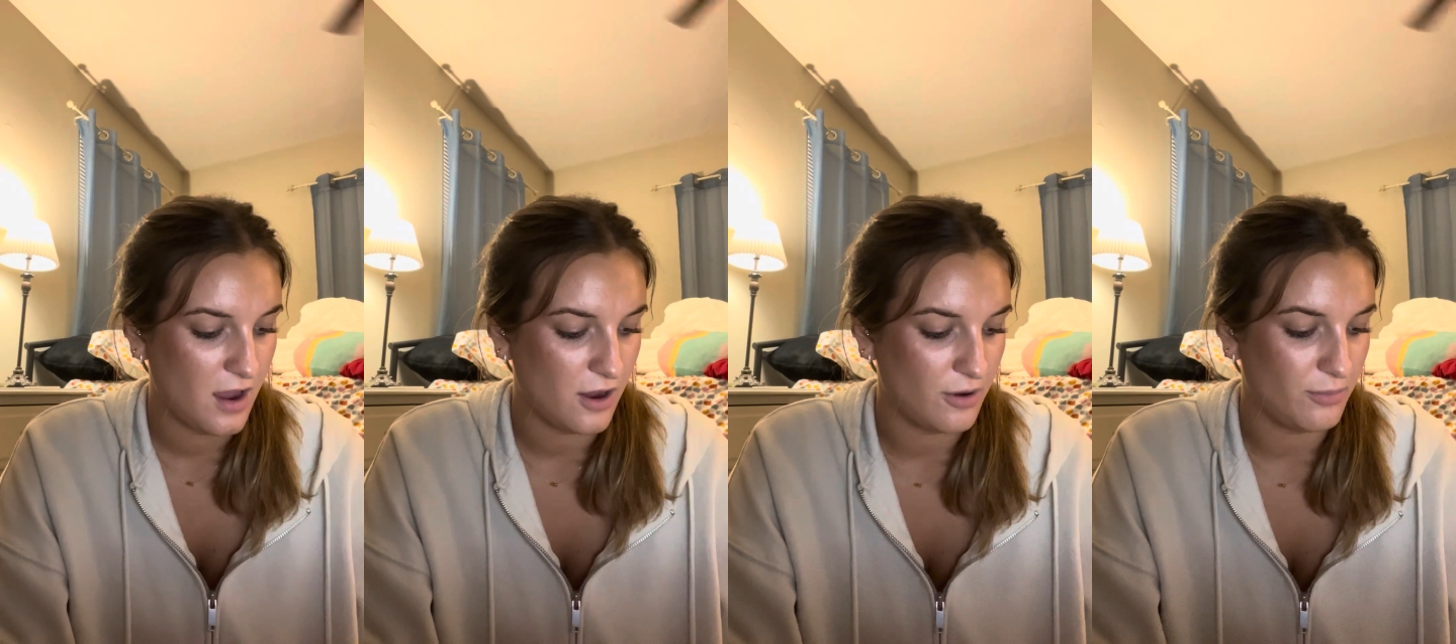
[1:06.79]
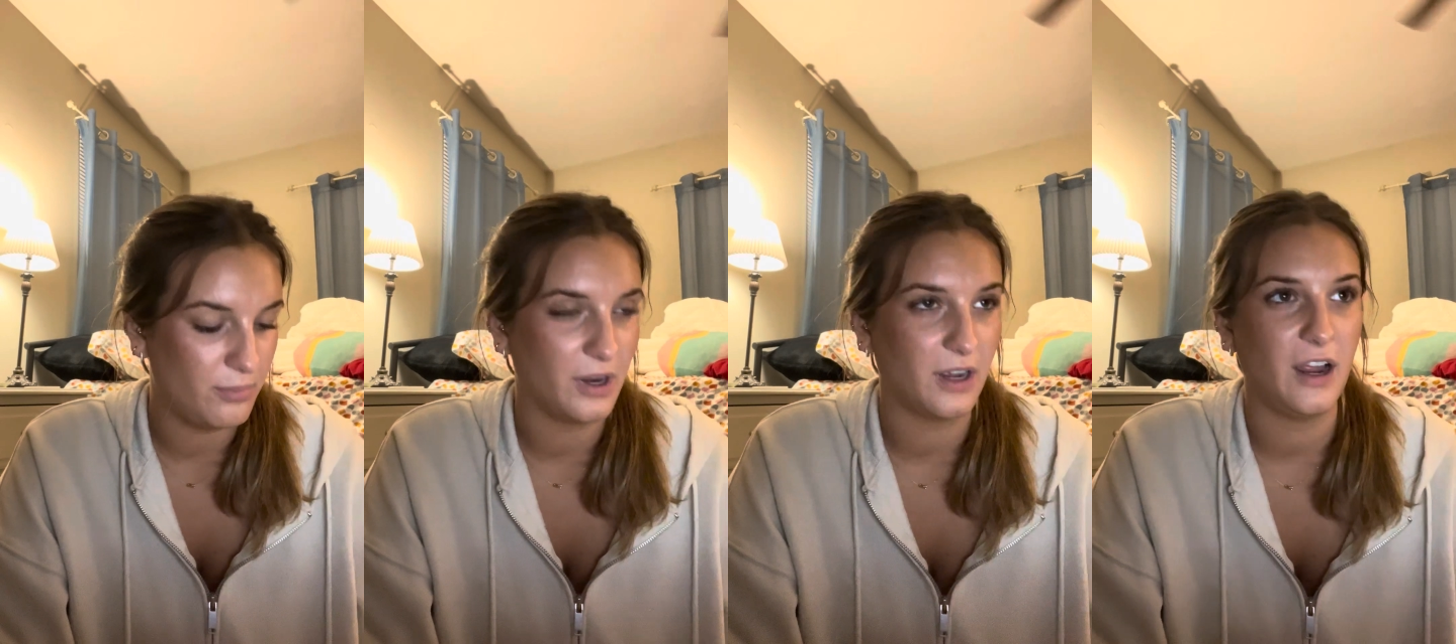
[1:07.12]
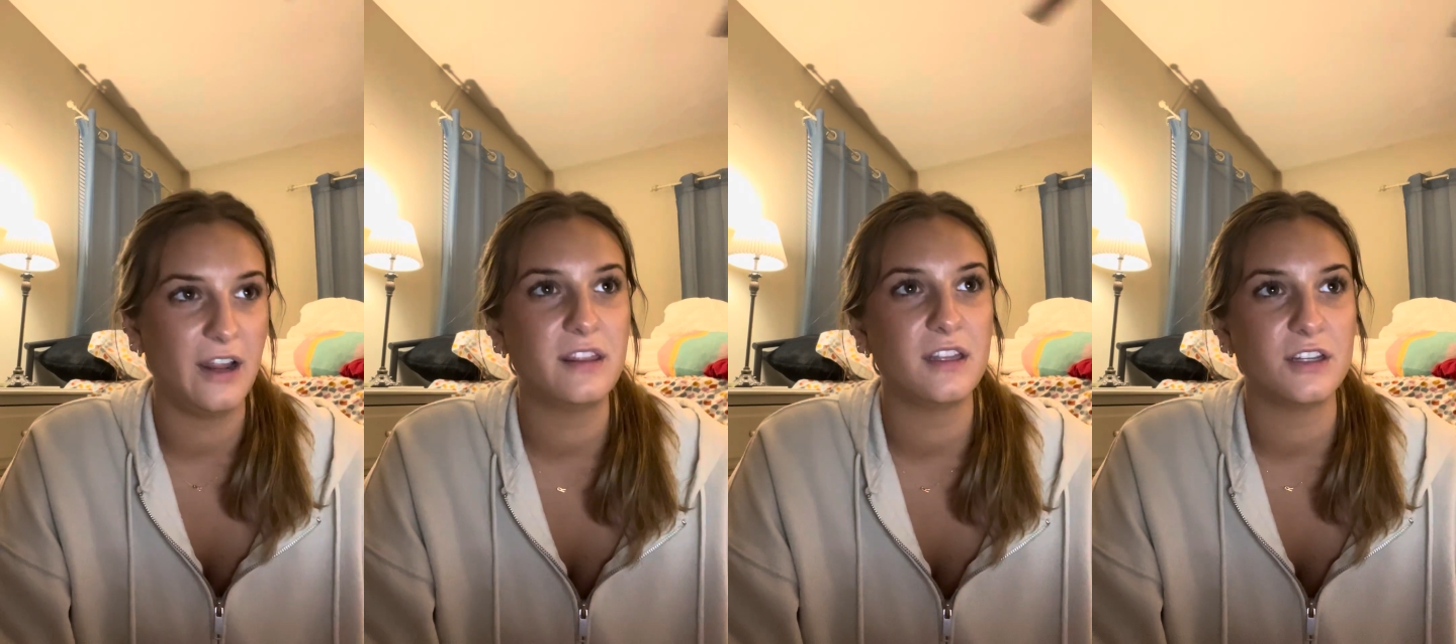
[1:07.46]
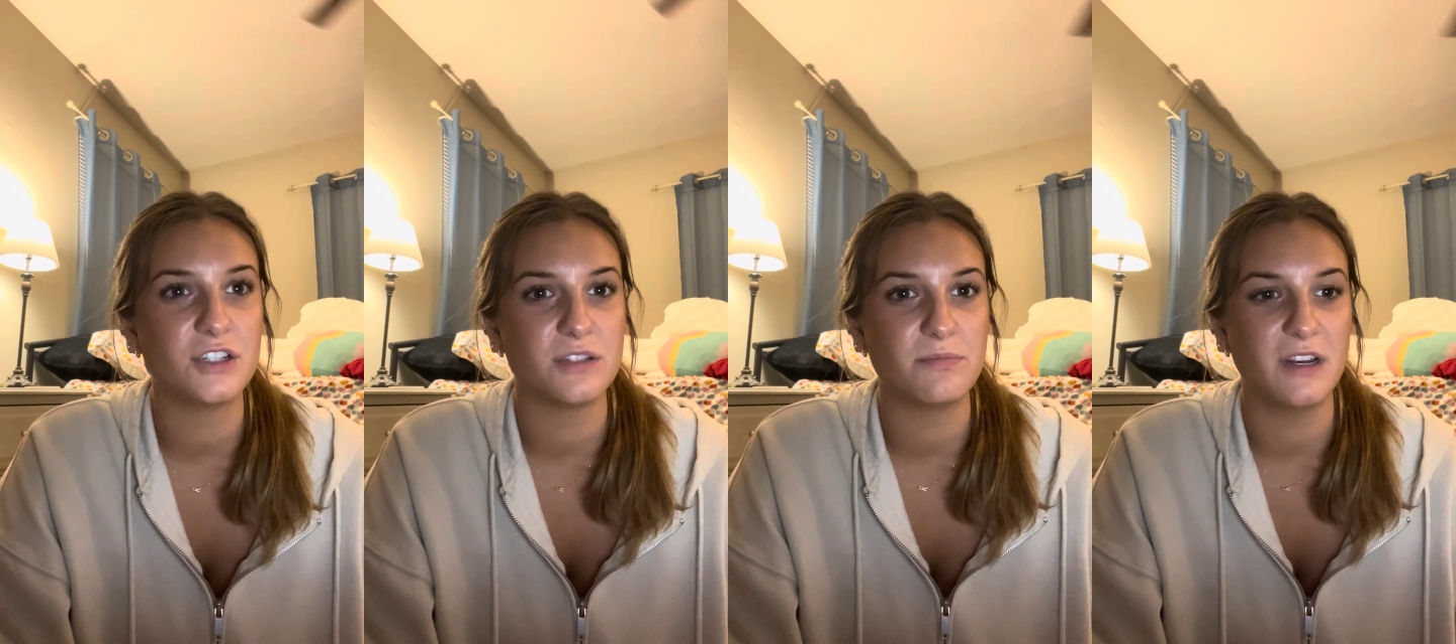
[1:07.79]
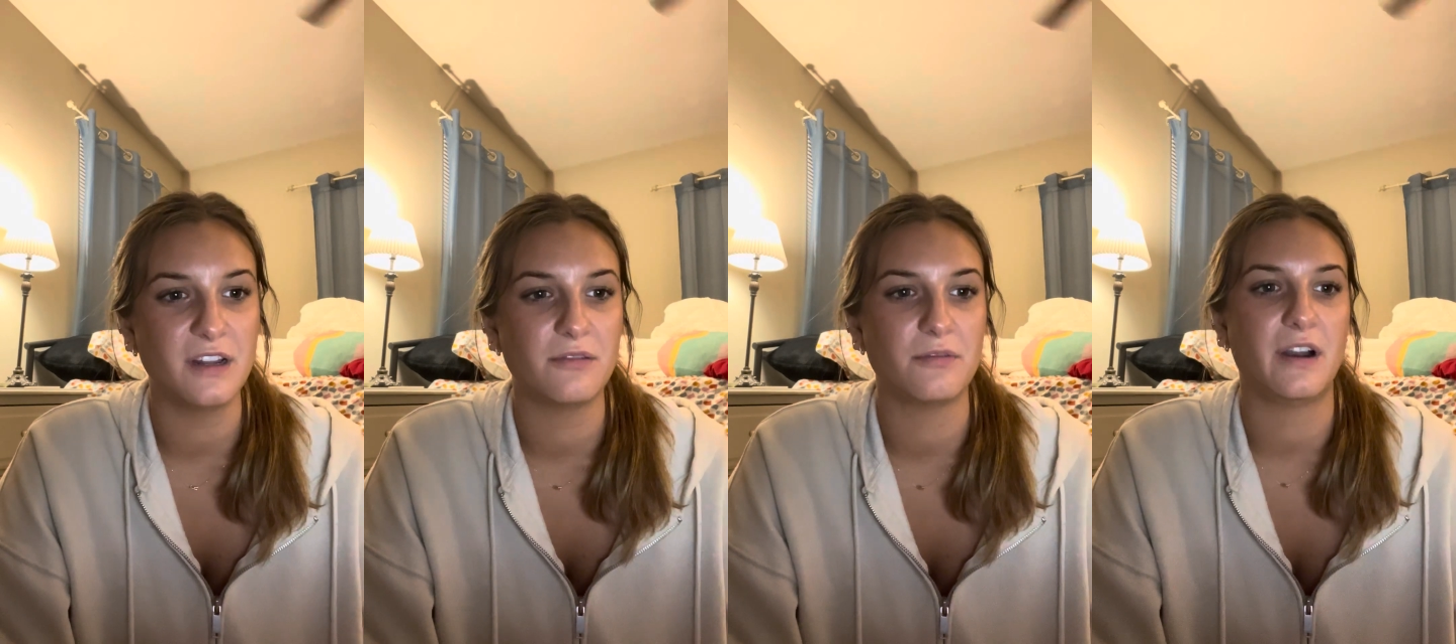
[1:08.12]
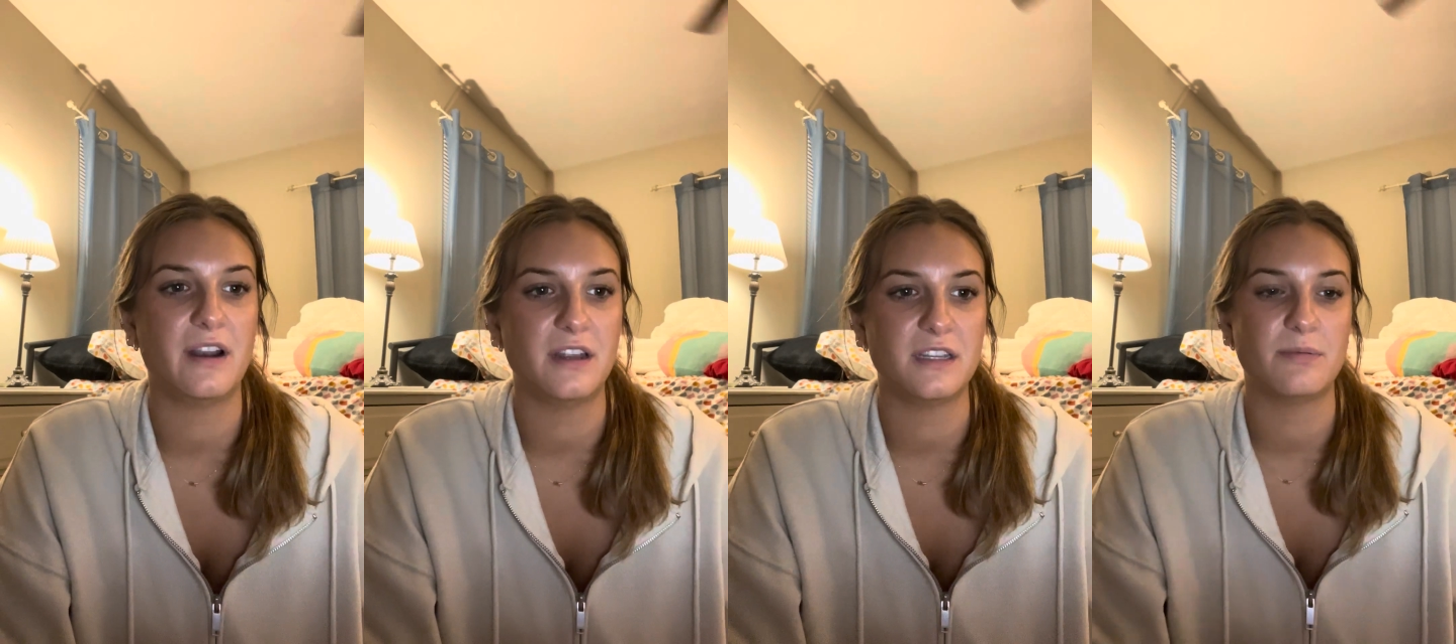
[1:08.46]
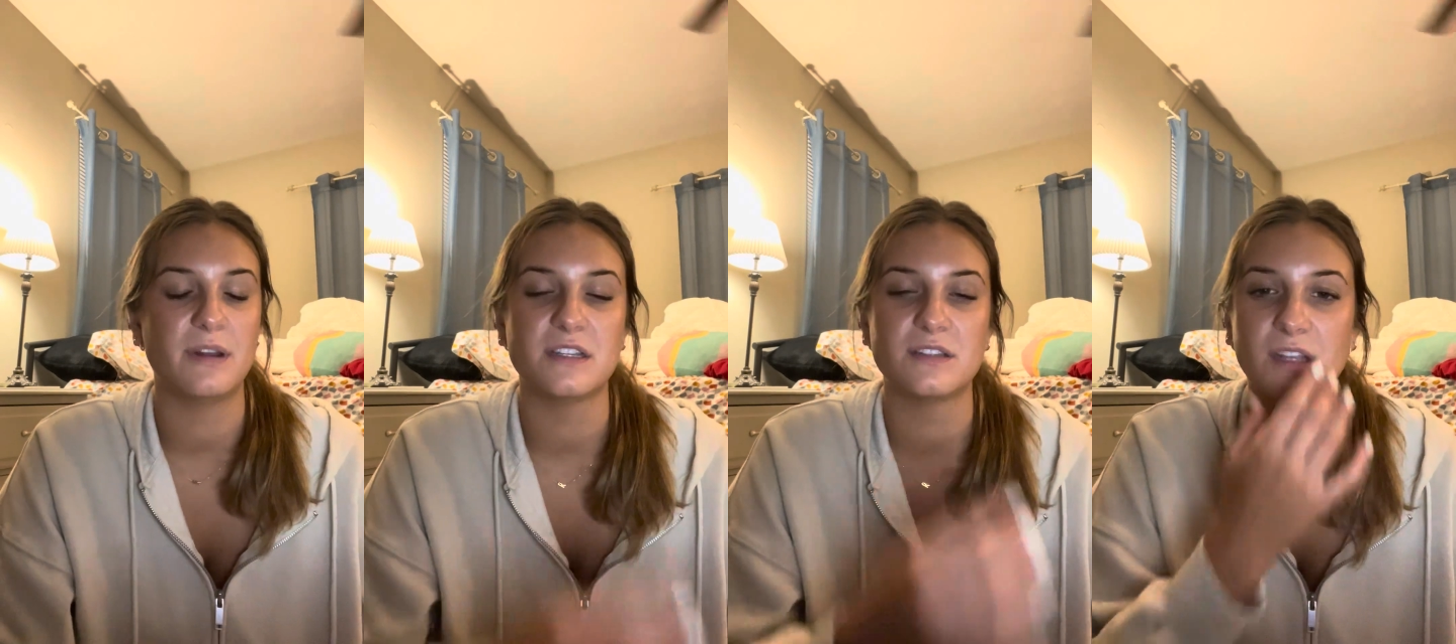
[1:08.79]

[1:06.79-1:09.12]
But I think just being in the right headspace